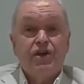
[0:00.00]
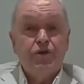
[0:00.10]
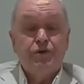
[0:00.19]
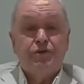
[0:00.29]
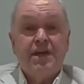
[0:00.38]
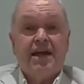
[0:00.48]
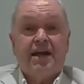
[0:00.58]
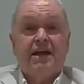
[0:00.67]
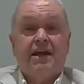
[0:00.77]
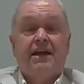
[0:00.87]
You
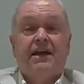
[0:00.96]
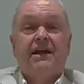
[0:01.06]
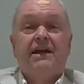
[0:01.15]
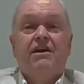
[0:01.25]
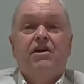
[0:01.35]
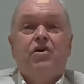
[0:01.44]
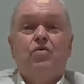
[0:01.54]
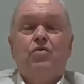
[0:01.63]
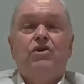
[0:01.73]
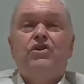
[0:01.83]
think,
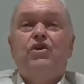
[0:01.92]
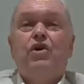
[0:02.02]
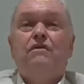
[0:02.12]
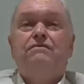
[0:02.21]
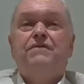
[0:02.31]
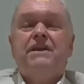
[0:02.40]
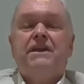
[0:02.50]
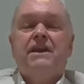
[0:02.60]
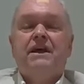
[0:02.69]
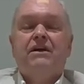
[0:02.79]
you know,
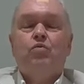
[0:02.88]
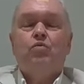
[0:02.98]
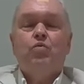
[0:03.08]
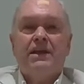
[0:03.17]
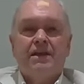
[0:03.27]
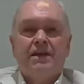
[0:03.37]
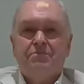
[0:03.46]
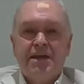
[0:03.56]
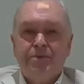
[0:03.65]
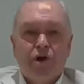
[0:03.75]
often when
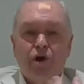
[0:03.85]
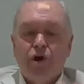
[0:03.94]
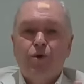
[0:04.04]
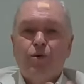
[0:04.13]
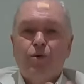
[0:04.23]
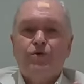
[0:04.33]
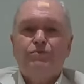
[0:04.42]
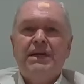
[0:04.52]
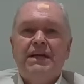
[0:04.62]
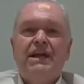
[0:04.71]
people are old,
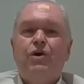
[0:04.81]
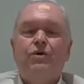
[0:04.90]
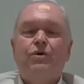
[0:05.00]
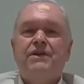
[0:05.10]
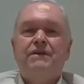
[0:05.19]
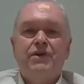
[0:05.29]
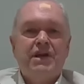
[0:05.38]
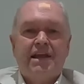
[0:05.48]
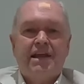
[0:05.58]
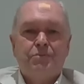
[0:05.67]
really old, they're
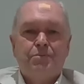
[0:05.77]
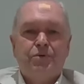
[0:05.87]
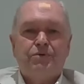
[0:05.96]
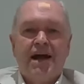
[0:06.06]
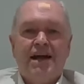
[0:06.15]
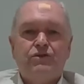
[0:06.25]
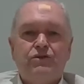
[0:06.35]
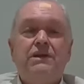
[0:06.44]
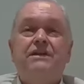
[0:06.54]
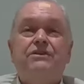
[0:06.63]
very lovable, right?
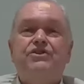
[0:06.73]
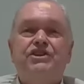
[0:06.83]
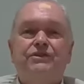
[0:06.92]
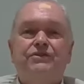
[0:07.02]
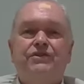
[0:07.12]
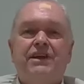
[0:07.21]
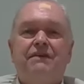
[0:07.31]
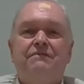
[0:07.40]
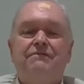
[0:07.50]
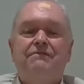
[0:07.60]
Or little
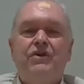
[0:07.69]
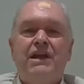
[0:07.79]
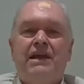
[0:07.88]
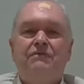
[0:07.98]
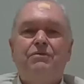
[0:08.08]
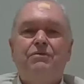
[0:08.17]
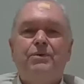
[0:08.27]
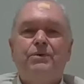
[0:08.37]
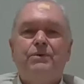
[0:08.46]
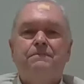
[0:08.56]
children are very
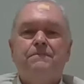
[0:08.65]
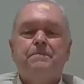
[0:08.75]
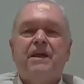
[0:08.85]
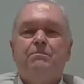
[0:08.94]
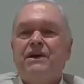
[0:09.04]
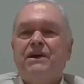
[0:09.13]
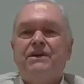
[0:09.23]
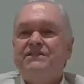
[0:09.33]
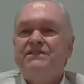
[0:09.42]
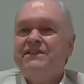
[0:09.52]
lovable
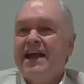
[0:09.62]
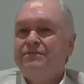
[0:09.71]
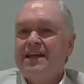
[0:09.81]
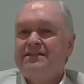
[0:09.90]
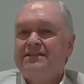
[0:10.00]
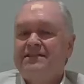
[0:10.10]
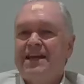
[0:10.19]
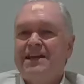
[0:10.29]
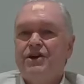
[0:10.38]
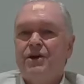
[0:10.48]
because they have
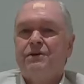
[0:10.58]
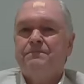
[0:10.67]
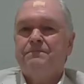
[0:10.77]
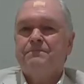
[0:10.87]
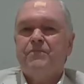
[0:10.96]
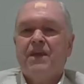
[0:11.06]
less ego.